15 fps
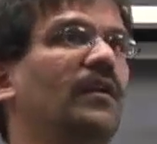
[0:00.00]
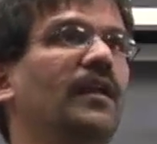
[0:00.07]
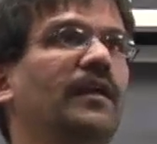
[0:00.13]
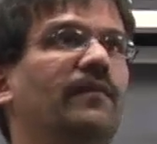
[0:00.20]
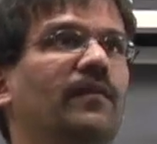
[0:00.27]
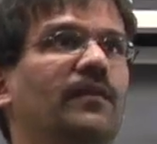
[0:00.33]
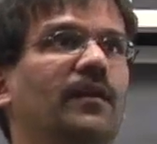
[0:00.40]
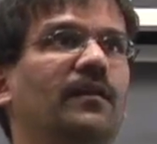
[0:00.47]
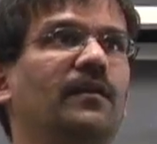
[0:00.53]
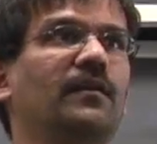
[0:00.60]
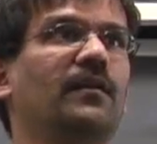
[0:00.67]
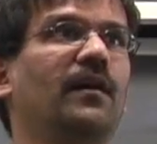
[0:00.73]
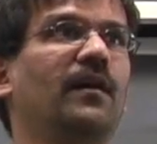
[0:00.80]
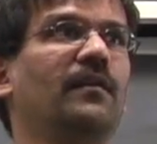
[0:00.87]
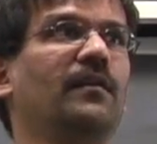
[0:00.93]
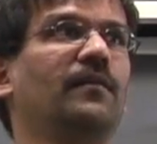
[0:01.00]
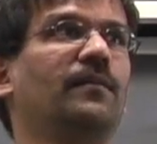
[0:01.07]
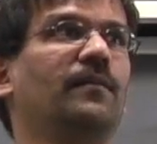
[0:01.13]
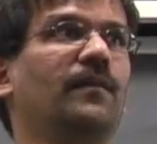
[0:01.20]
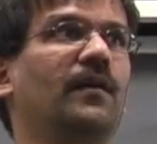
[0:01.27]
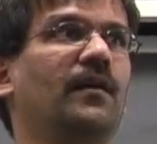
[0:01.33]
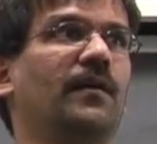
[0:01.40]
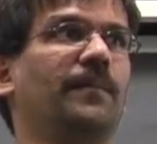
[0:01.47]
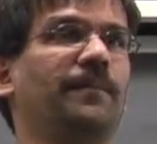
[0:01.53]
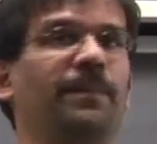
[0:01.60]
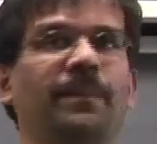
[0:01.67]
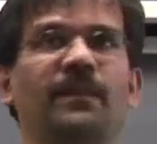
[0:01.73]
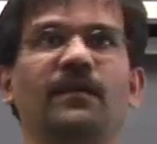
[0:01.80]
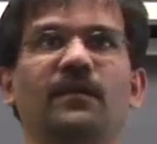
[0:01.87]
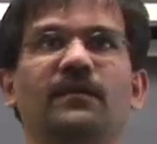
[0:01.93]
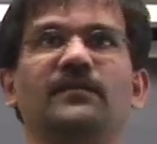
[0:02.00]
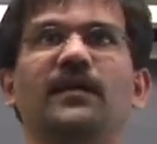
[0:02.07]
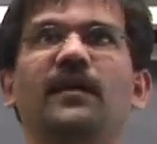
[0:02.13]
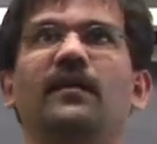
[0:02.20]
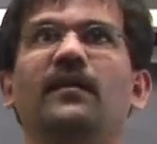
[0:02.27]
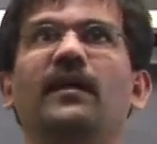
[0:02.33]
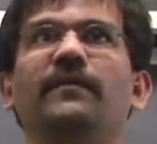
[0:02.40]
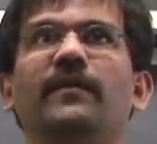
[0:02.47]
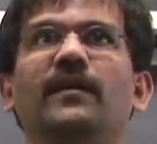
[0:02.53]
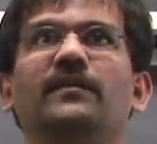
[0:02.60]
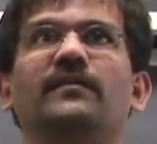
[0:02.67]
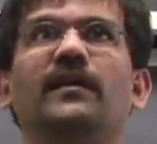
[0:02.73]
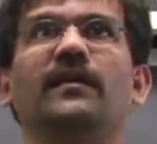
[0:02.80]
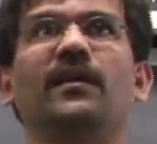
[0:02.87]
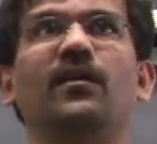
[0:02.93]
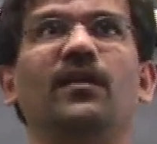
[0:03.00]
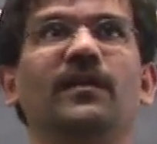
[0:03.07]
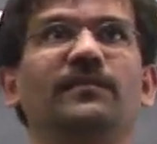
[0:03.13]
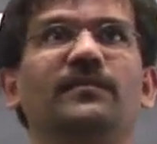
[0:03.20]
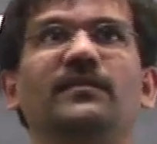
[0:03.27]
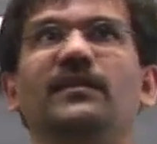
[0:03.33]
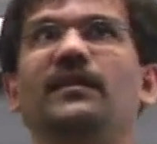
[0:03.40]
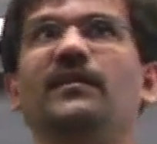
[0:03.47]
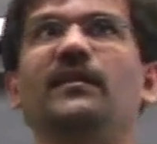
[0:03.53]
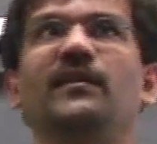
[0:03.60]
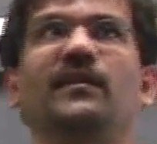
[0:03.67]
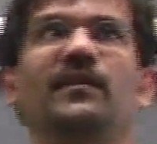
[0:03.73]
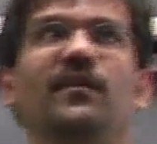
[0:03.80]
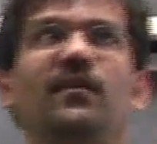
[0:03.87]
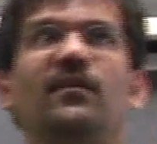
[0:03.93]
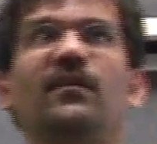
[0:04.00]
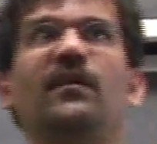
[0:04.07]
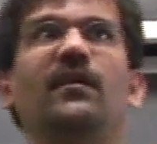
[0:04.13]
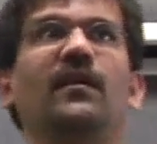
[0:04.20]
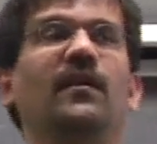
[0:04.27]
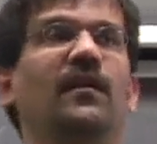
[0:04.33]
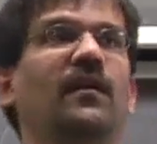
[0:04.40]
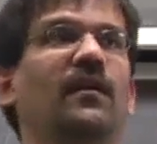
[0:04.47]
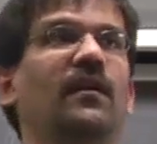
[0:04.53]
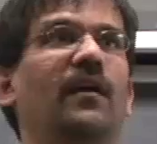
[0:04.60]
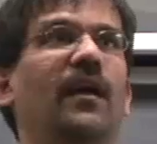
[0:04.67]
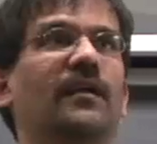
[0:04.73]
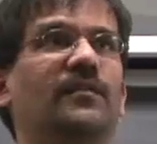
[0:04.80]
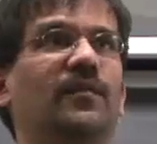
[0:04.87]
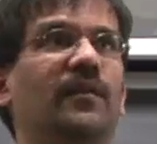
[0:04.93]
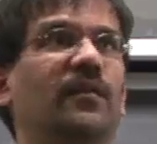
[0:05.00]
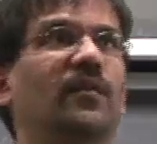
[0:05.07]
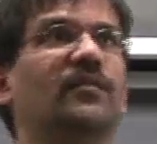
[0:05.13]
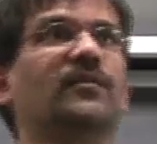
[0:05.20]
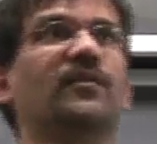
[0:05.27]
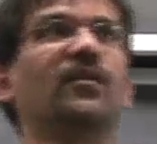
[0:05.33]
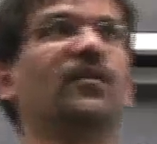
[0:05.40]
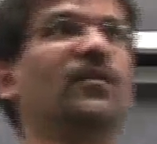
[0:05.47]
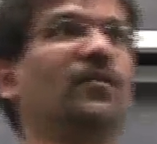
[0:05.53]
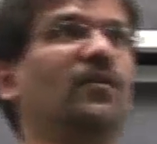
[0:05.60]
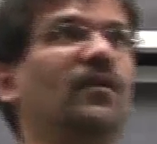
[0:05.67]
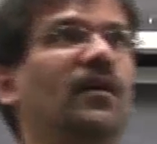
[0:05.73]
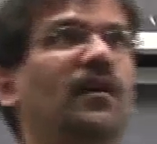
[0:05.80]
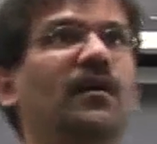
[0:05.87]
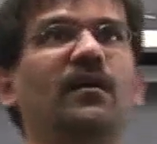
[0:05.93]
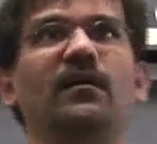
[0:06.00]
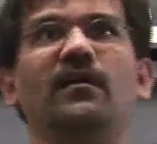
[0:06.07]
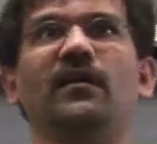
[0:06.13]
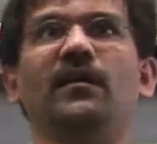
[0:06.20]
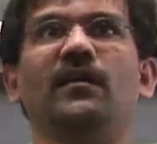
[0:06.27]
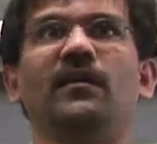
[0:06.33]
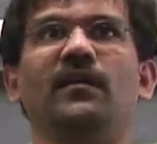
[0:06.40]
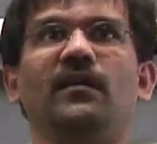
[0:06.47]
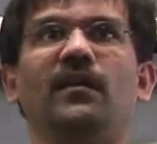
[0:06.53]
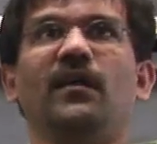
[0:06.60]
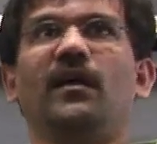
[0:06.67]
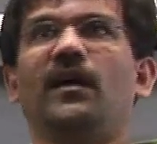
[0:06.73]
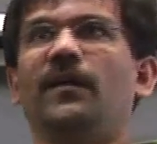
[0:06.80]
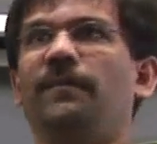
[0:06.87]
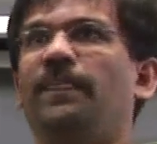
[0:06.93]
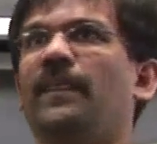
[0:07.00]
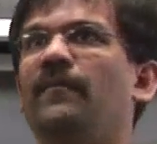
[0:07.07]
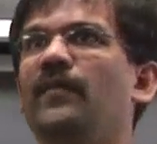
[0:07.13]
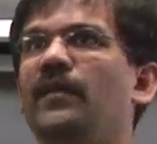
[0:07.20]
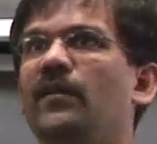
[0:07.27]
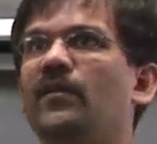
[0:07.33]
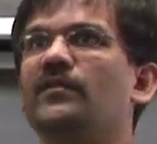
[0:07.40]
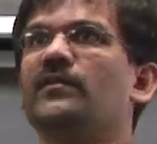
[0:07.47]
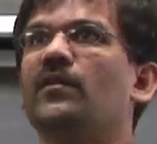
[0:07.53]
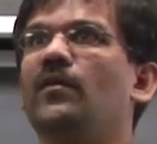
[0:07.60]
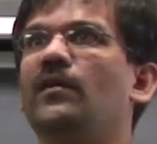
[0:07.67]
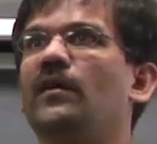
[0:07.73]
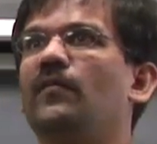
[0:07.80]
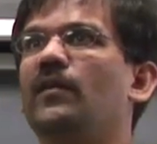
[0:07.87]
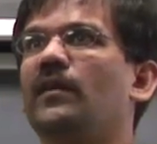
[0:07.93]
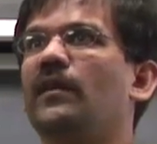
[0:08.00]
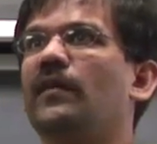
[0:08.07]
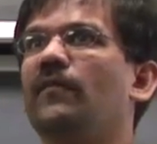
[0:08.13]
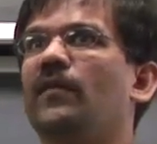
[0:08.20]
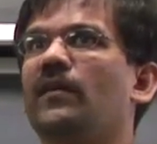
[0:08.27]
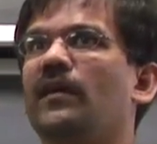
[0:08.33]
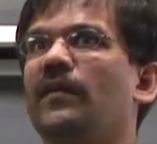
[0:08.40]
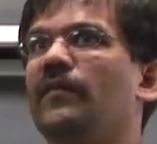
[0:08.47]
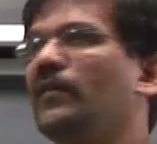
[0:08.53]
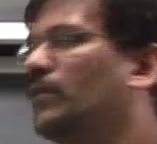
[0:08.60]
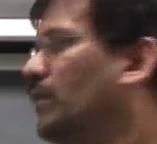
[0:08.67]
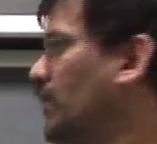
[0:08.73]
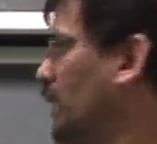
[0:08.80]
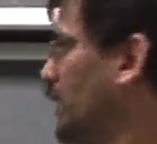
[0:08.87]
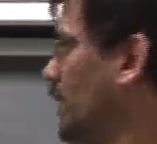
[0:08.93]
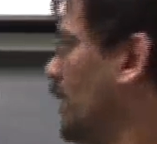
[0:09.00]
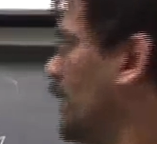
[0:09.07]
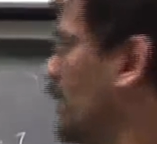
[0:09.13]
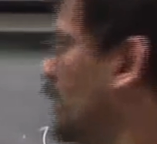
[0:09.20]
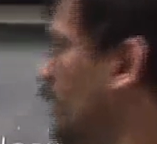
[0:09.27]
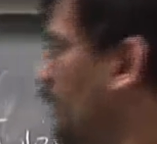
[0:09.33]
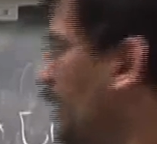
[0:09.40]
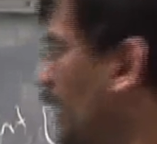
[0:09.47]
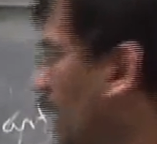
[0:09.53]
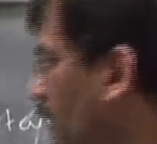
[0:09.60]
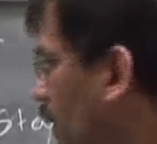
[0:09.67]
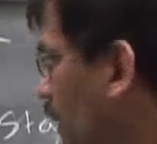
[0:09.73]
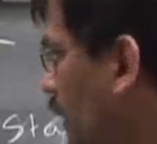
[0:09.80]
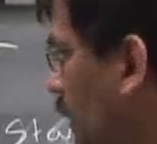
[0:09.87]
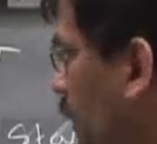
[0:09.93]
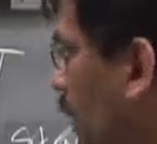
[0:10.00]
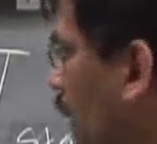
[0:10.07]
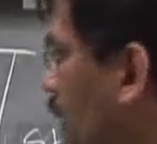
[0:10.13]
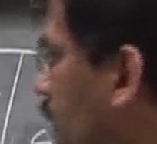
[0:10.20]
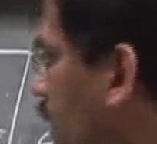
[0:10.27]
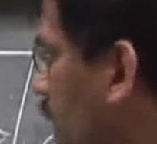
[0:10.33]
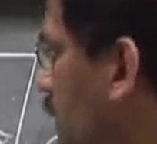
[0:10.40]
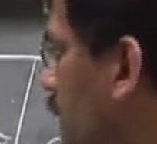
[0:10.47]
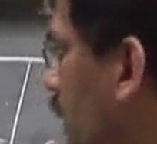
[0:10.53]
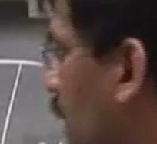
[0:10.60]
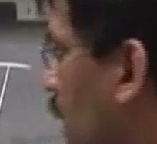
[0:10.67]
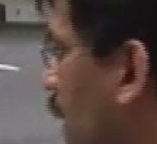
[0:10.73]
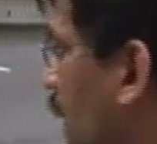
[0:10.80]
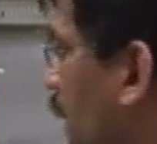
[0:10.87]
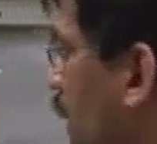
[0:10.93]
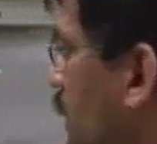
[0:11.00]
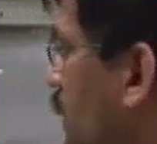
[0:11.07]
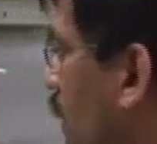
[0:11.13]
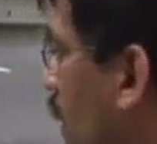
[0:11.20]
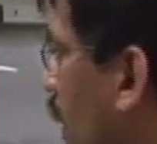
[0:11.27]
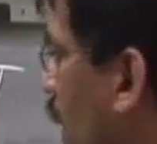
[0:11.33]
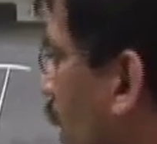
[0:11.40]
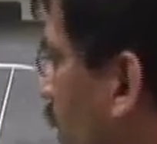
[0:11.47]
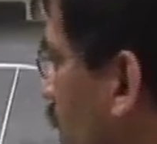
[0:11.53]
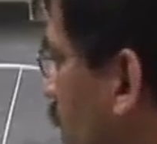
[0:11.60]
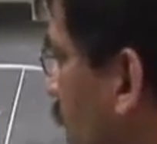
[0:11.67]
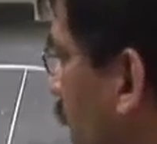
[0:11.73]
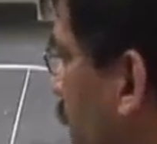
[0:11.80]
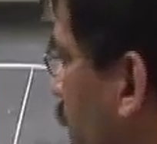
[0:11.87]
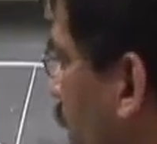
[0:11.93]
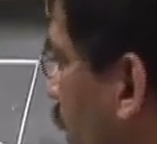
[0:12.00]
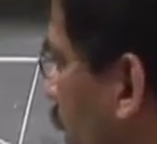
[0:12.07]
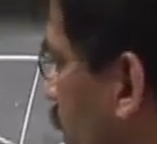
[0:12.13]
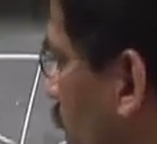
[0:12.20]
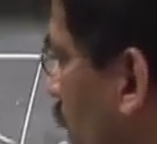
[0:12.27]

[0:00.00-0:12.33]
link with other standard libraries, like your libc, your X Windows code, or Windows code, or what have you, right? So if you have another process, it's going to have the same thing.